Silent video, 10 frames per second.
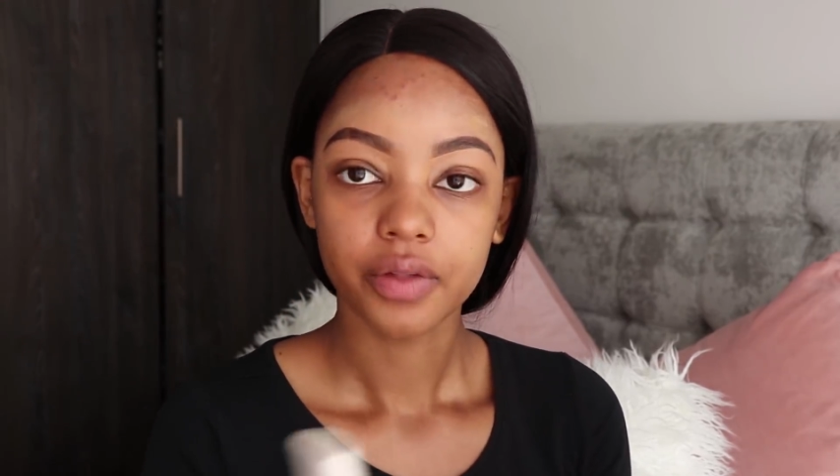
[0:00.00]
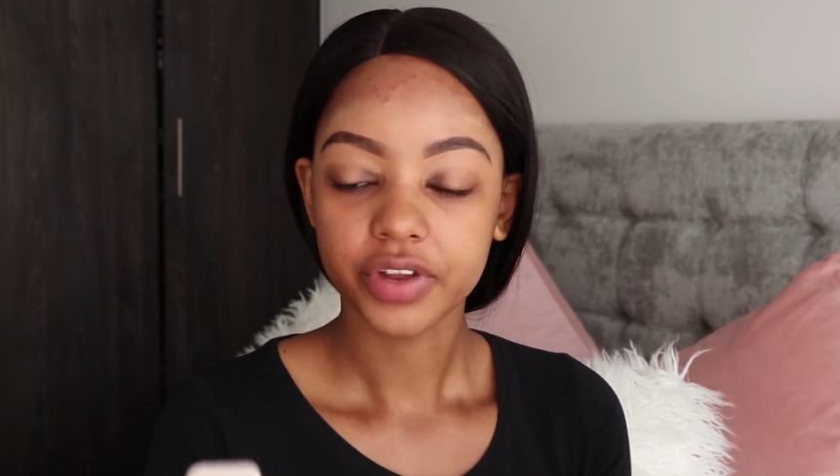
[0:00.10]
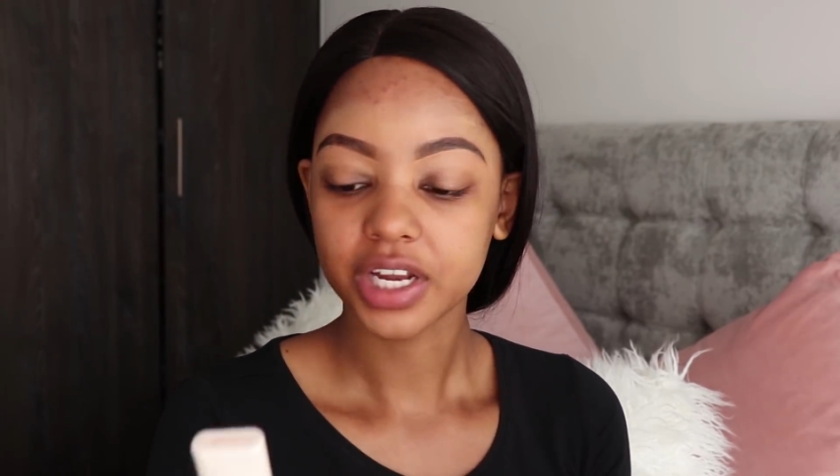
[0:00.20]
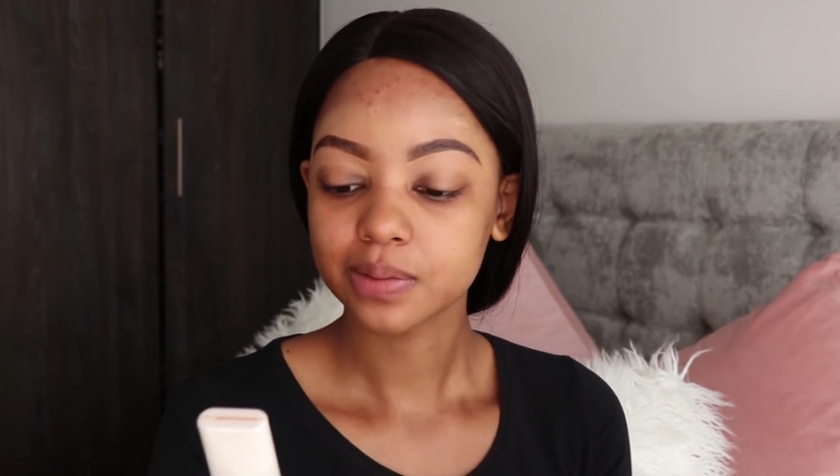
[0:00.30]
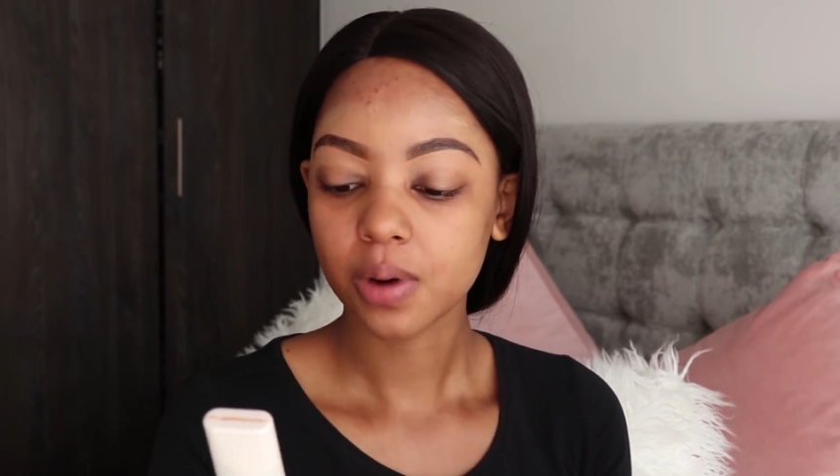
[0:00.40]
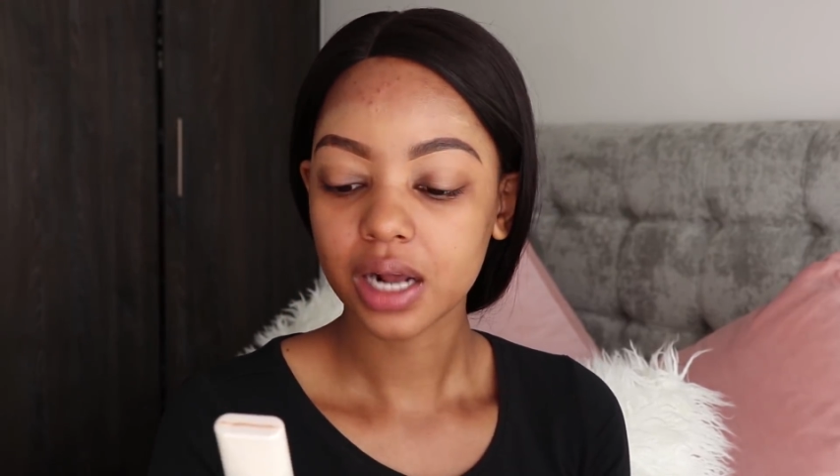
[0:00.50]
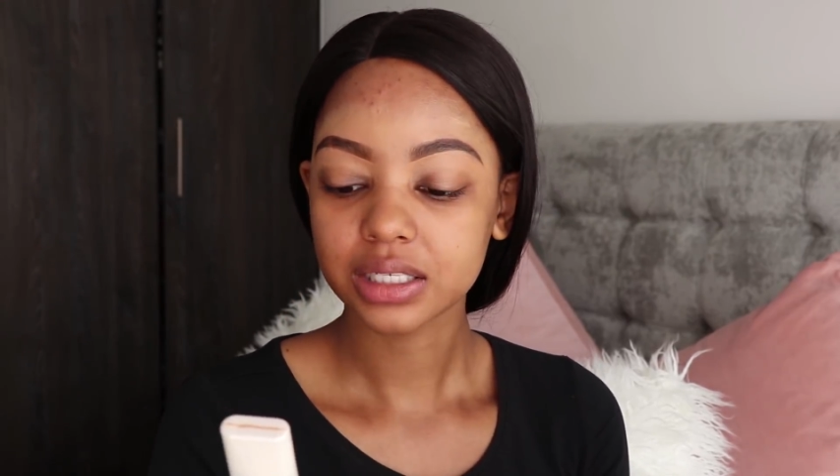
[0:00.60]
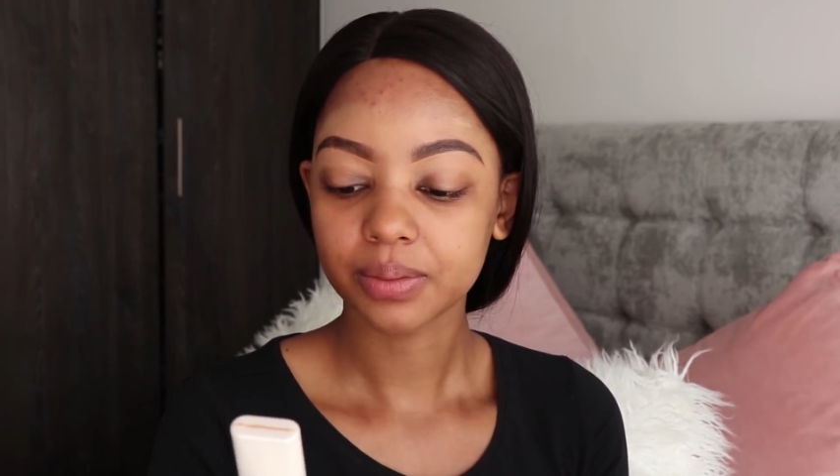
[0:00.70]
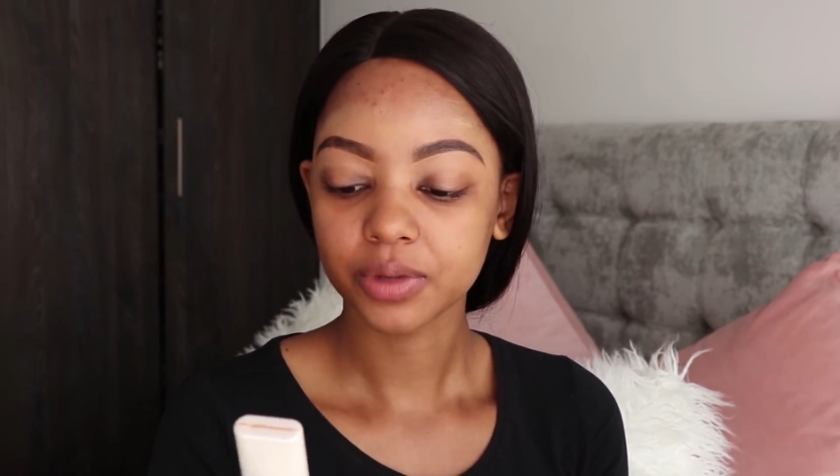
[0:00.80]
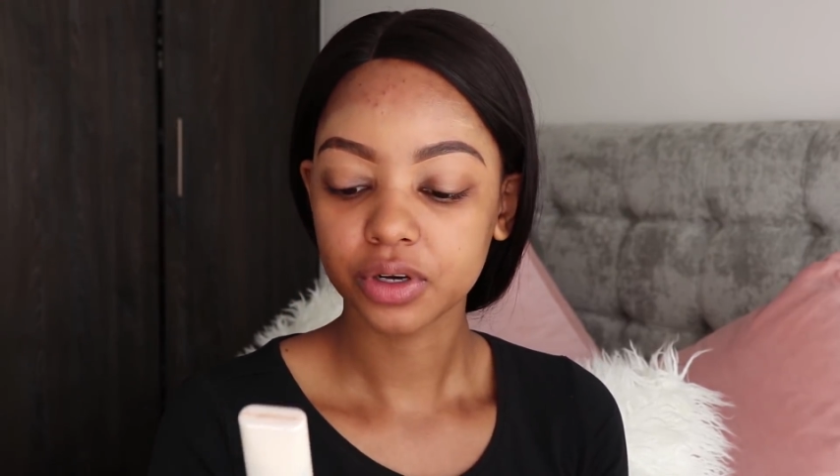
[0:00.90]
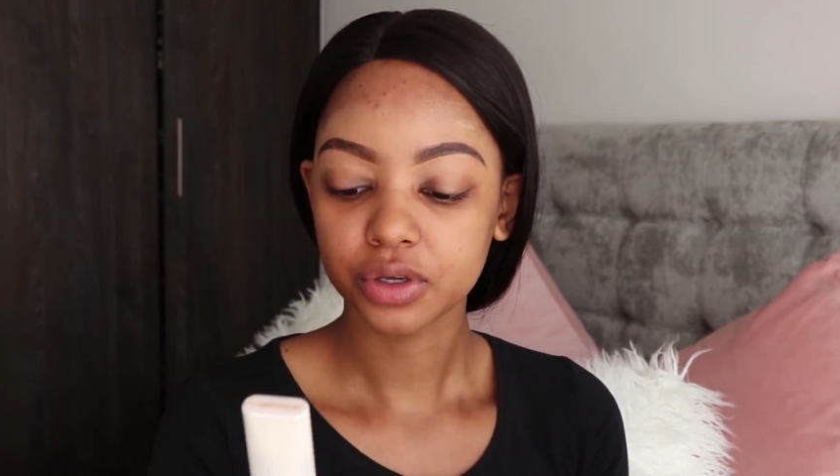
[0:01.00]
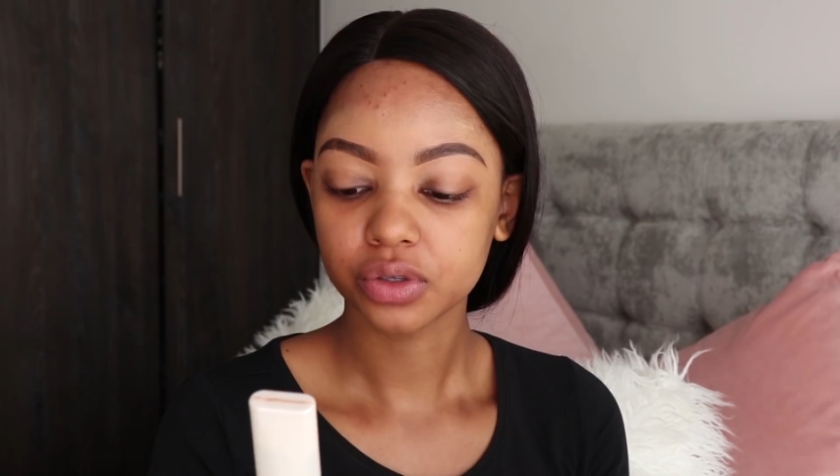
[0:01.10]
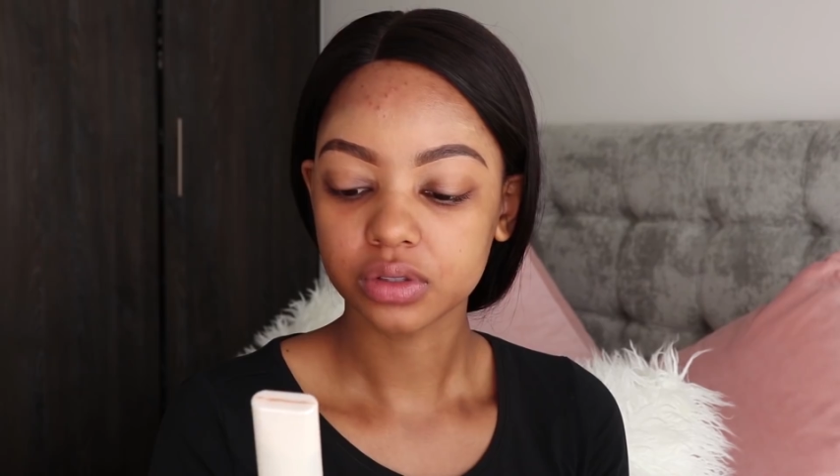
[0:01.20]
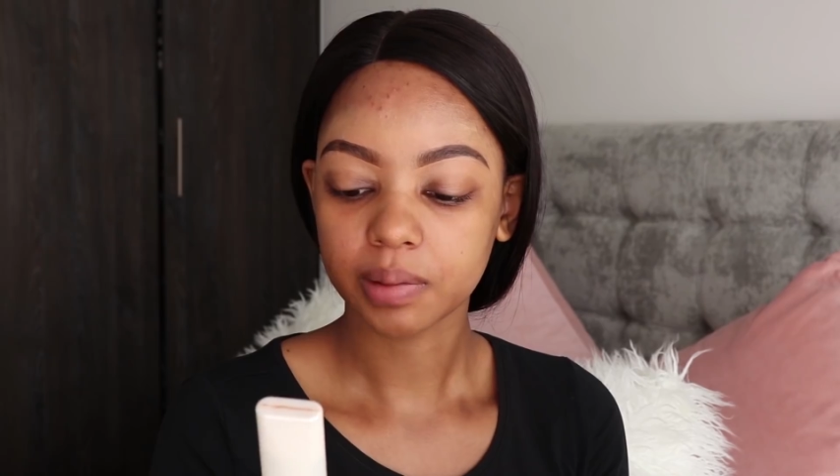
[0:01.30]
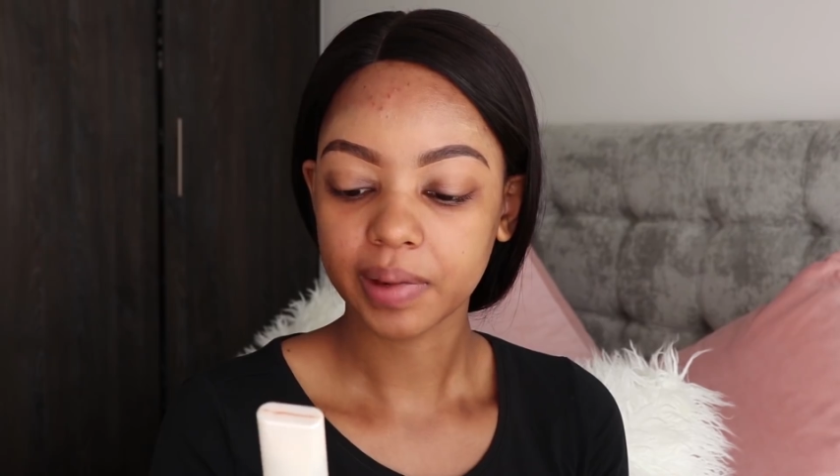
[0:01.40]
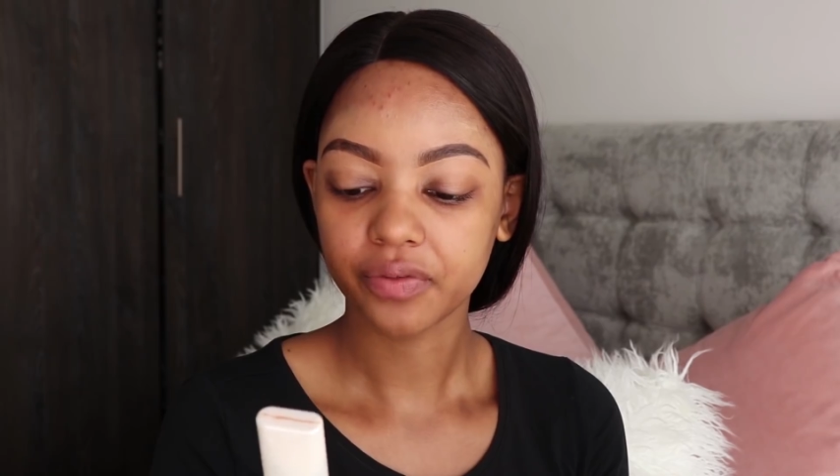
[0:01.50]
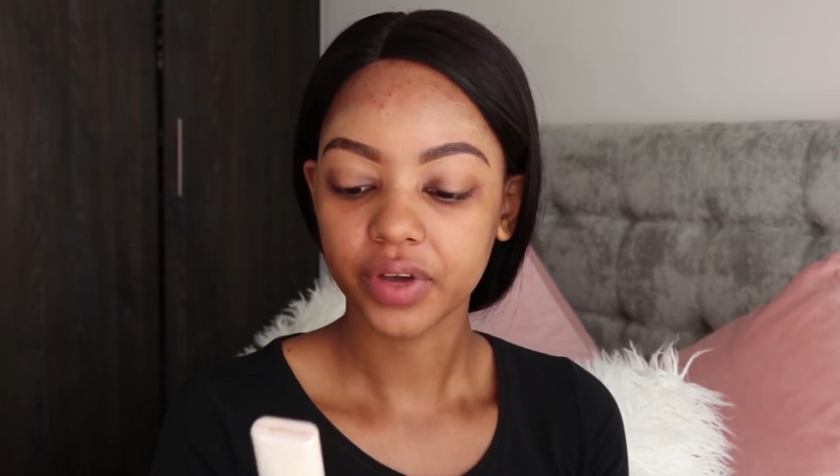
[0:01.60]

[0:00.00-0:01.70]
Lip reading: The next product I'm going to use on my